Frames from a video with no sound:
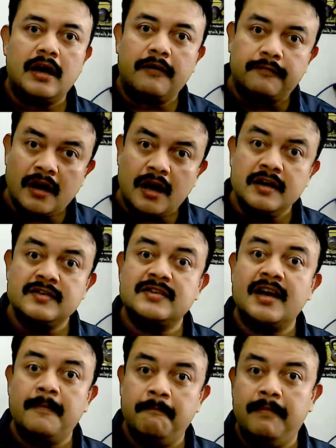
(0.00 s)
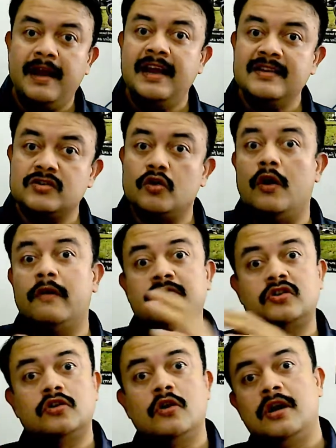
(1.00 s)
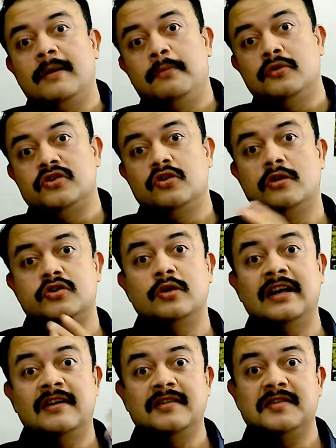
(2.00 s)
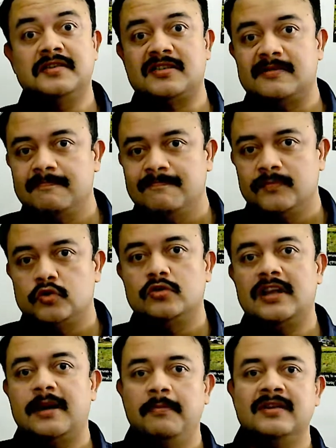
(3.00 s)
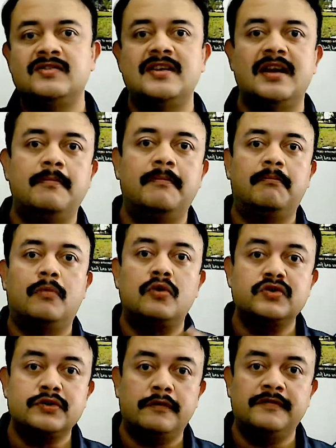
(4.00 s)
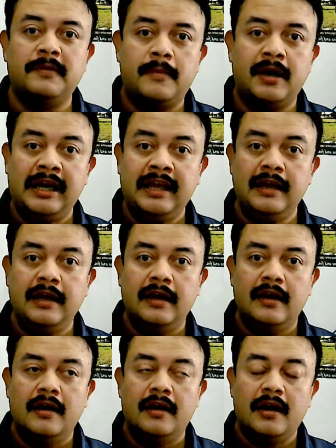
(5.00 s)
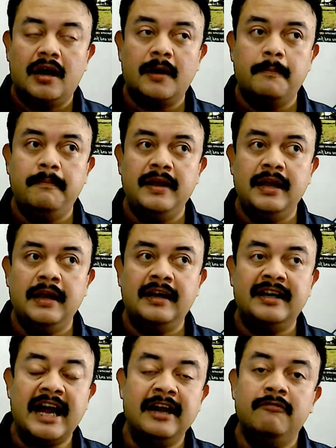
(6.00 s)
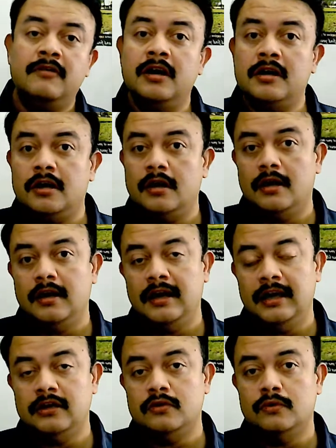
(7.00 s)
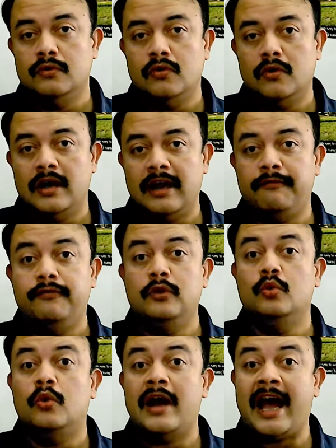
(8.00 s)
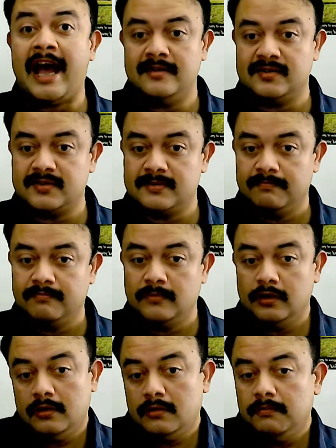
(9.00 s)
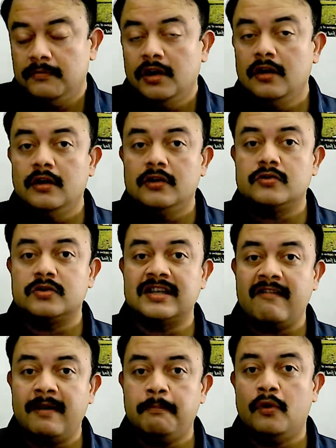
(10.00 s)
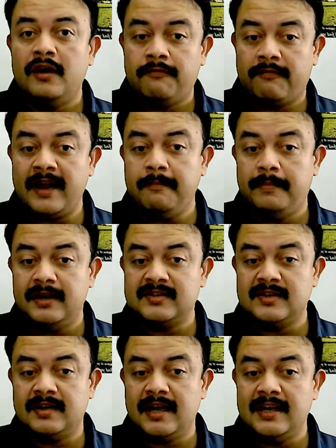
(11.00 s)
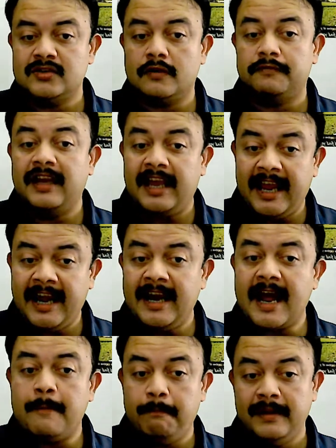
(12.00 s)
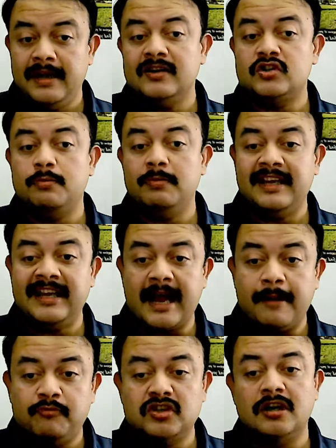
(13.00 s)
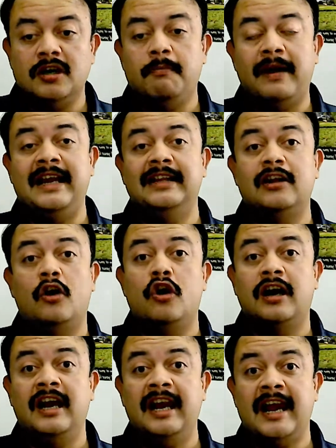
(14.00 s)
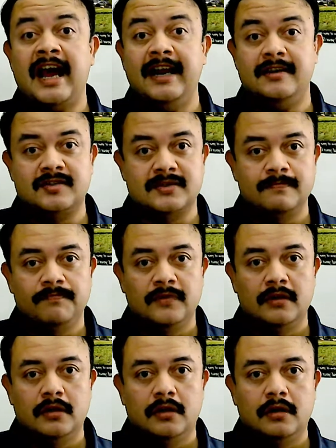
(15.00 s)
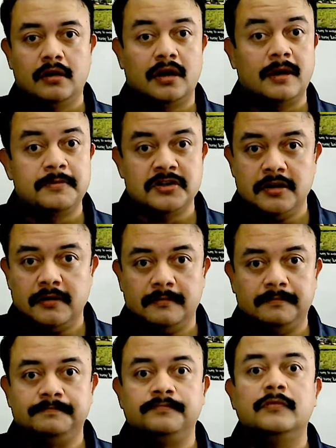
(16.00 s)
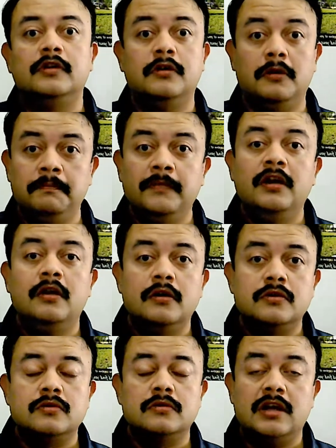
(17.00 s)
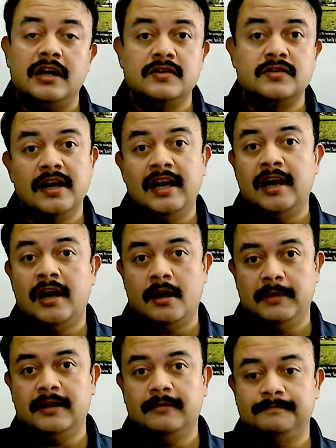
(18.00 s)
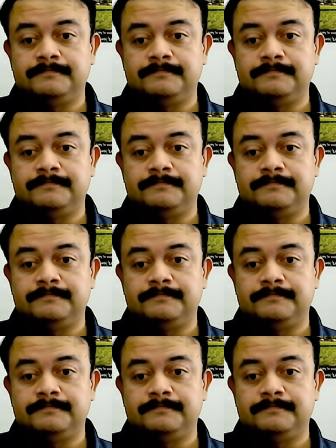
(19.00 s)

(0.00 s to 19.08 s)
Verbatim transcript: Afghanistan-based offshore deposit also increases. So that means that most of the money are being diverted into a few hands, you know. So seven point five percent of the aid appears to be captured by the local elites. Corruption, you know. So that is really alarming.